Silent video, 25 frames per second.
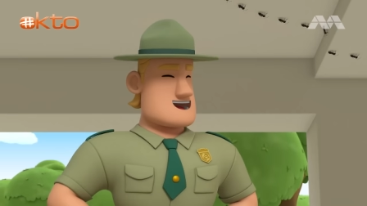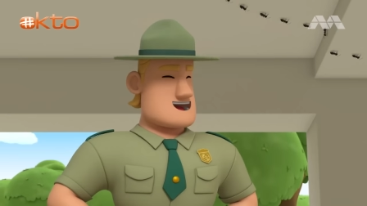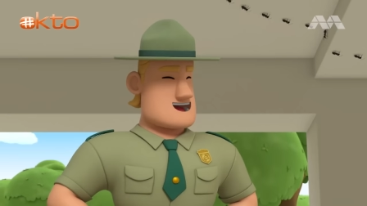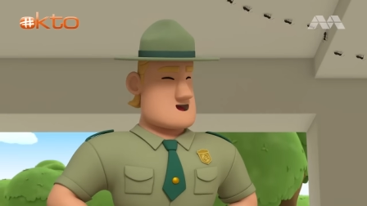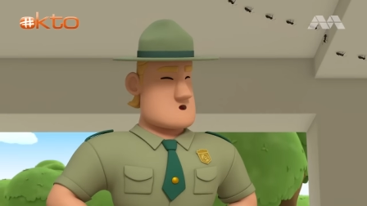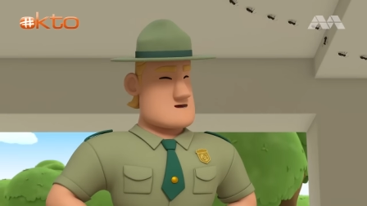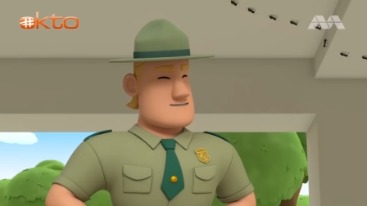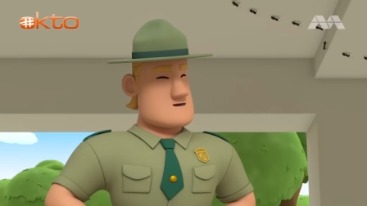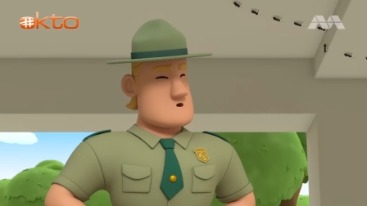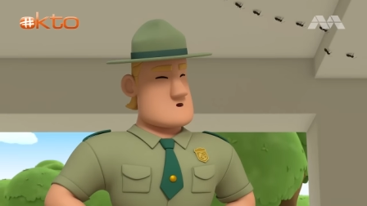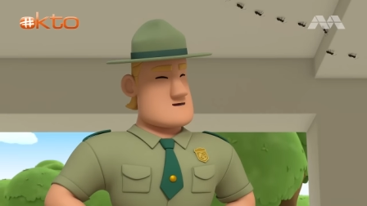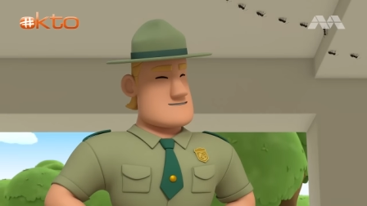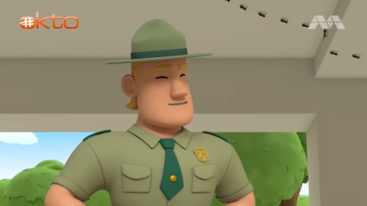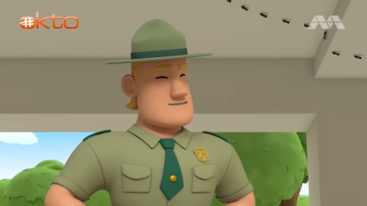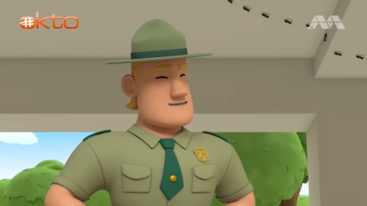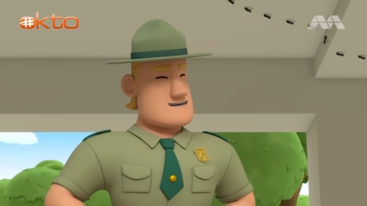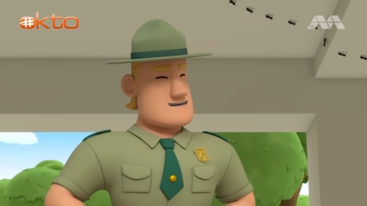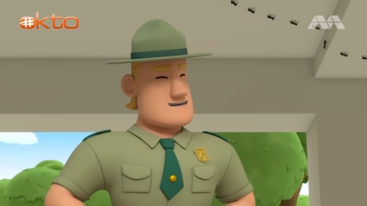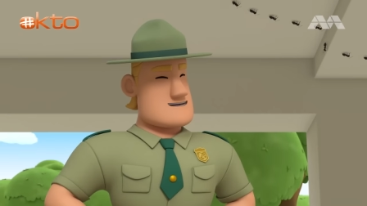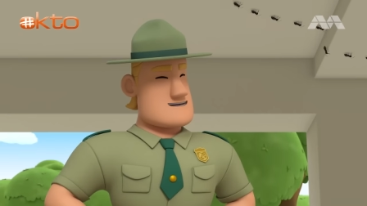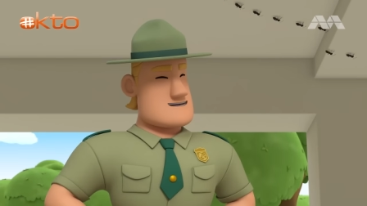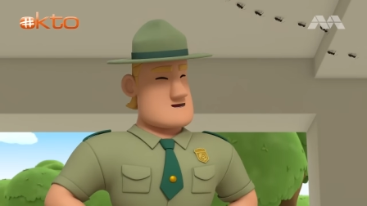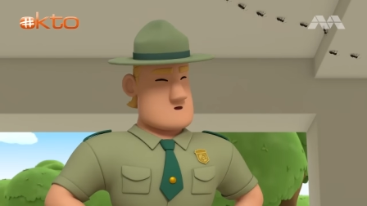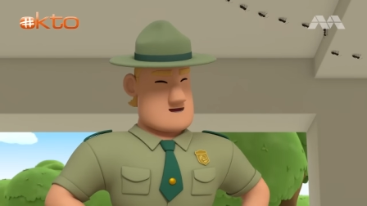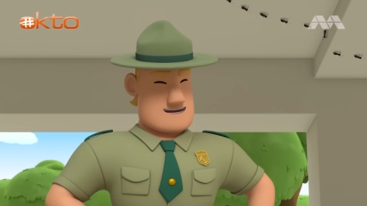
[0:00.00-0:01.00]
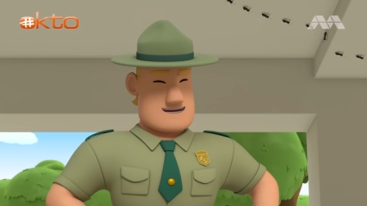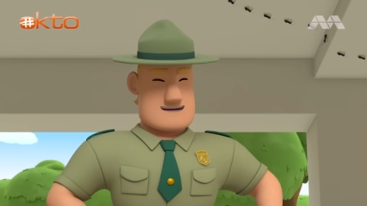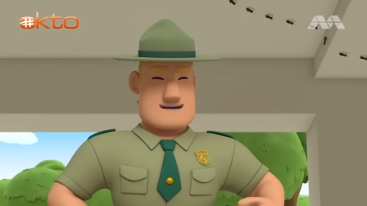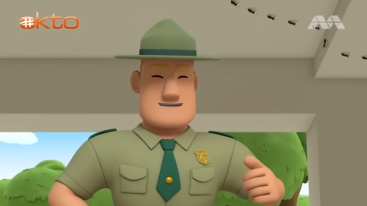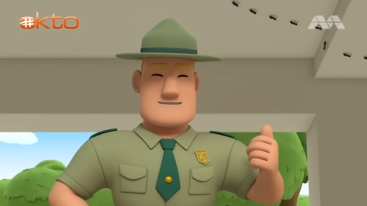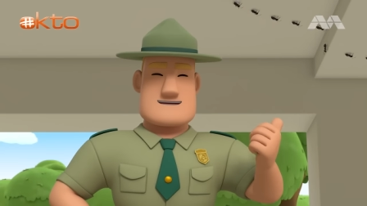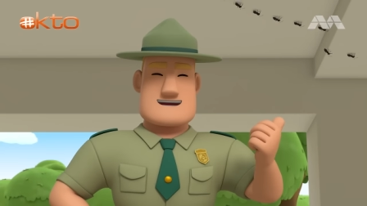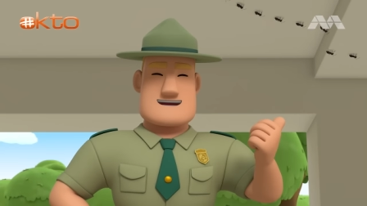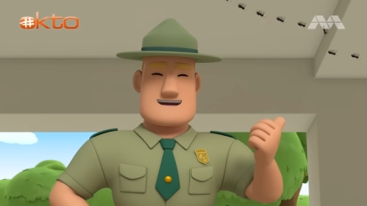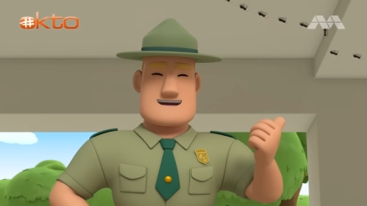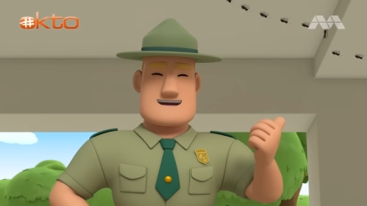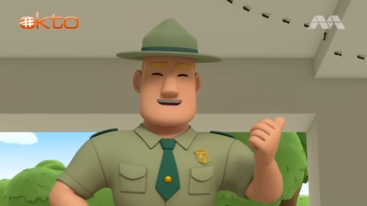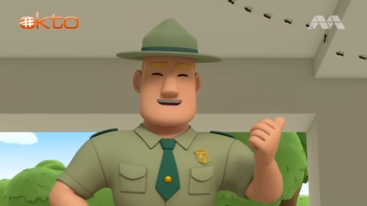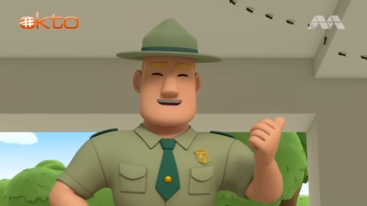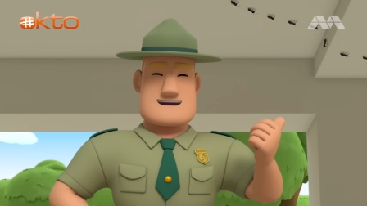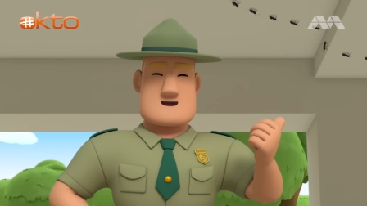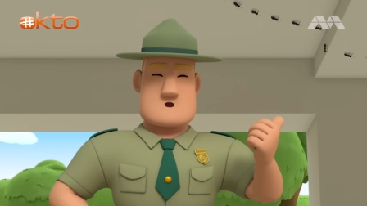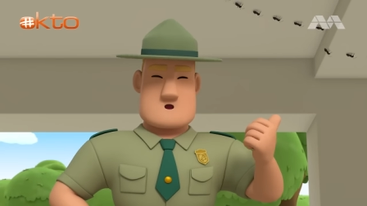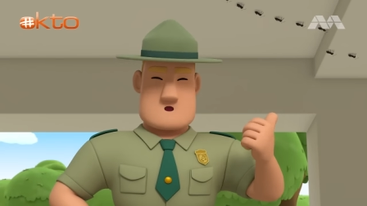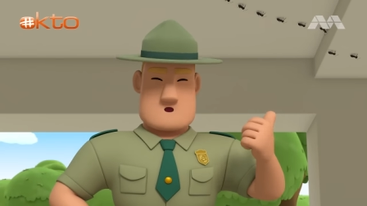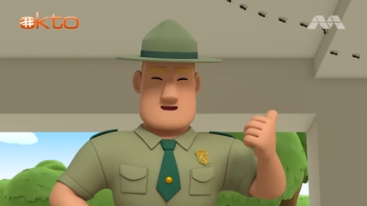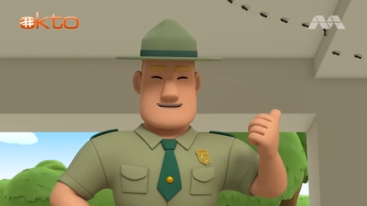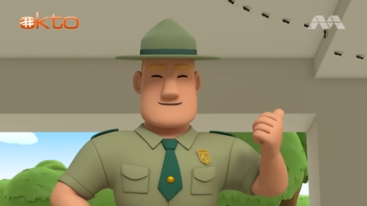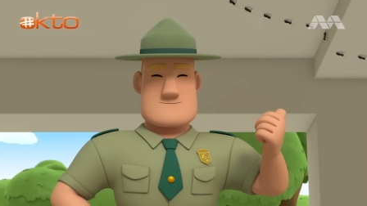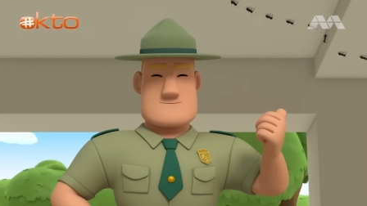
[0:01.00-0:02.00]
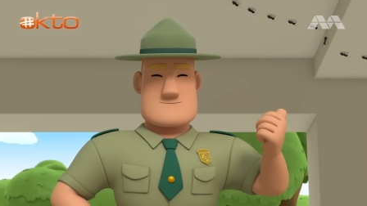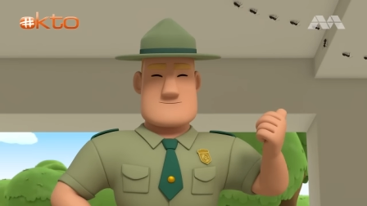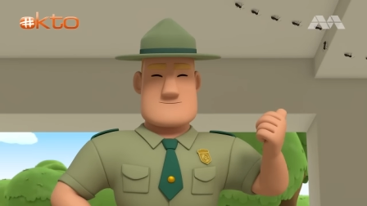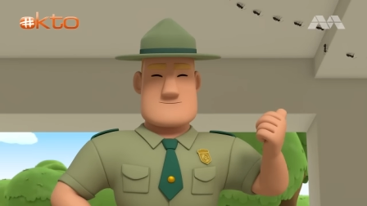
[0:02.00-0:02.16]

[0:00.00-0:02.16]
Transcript: got to see where they're going.